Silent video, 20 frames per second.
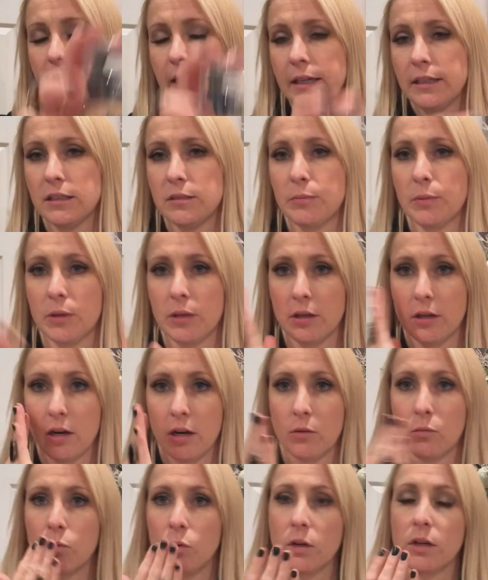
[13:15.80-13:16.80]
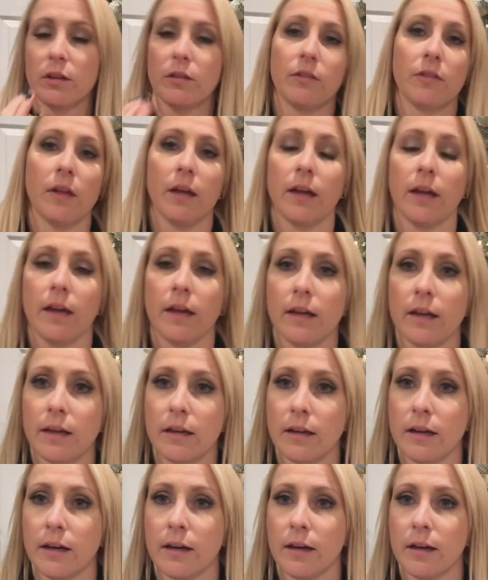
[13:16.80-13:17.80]
I just put it on with
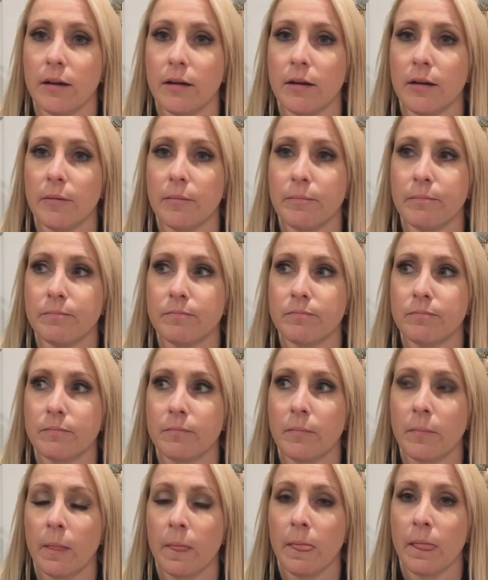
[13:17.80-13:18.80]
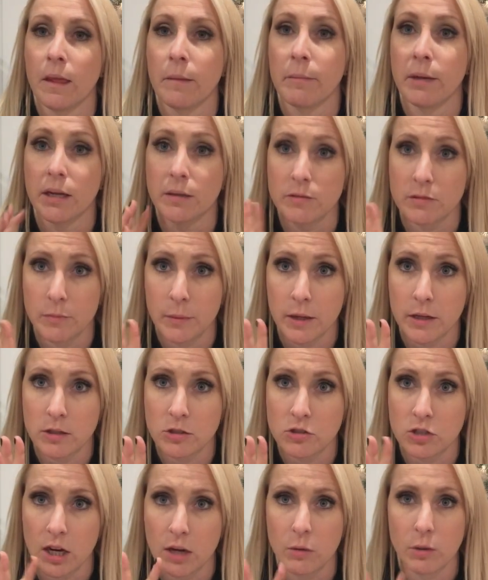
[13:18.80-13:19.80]
a makeup
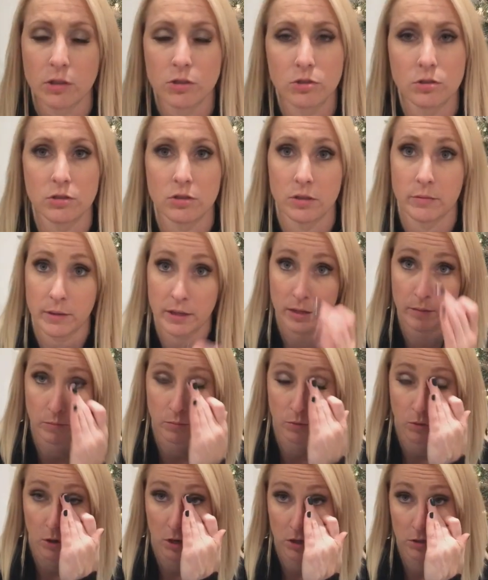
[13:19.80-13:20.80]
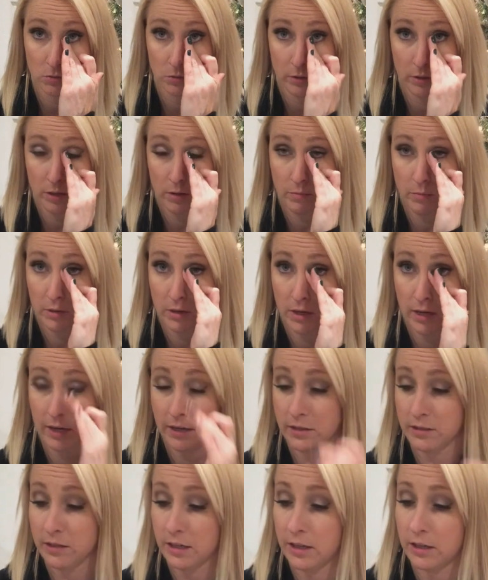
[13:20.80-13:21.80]
sponge. I was using a makeup brush with it, but I
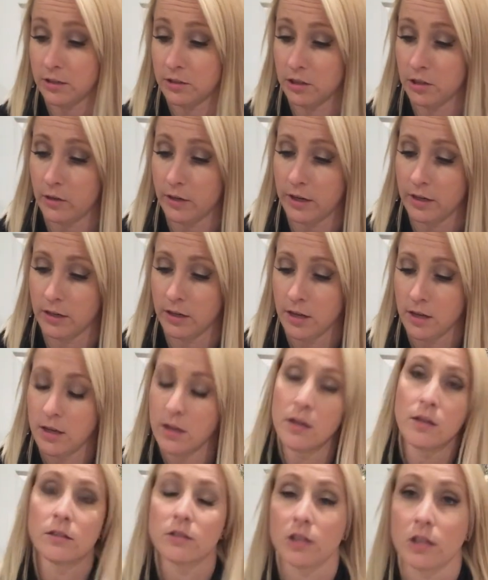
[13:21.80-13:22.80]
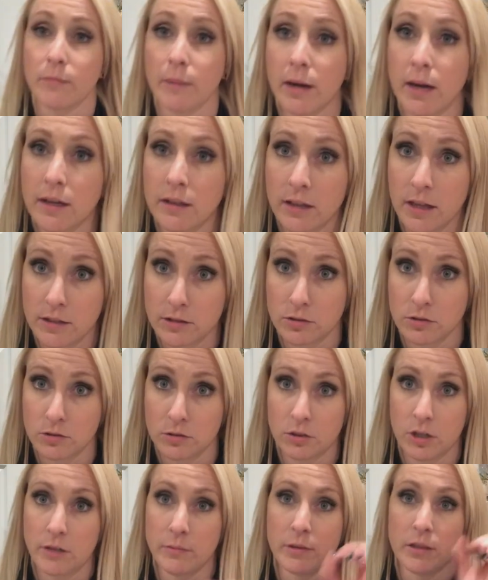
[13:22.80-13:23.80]
decided to go ahead. Sorry, my eyelashes are
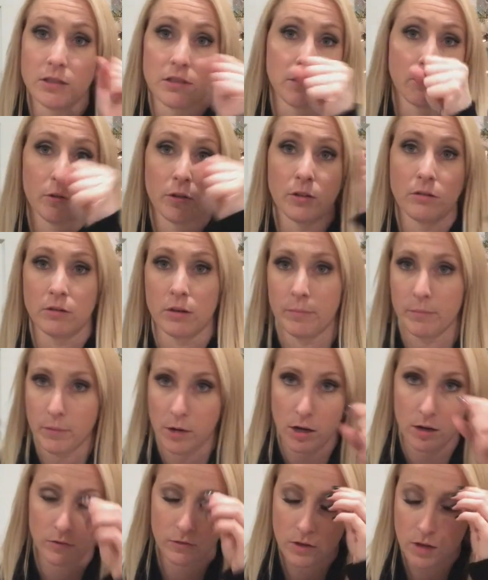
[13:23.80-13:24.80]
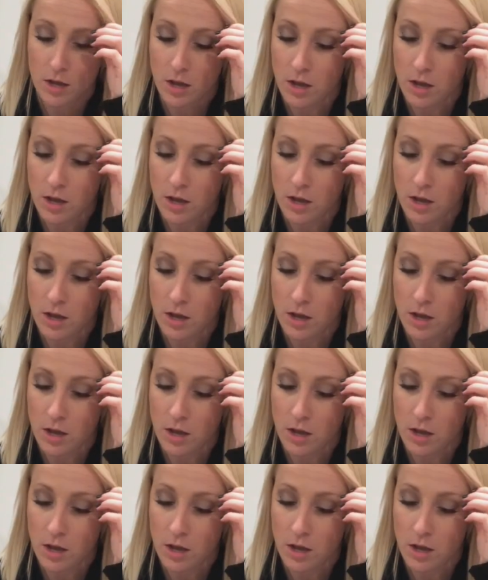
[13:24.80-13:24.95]
driving me nuts. I'm ready to rip them off.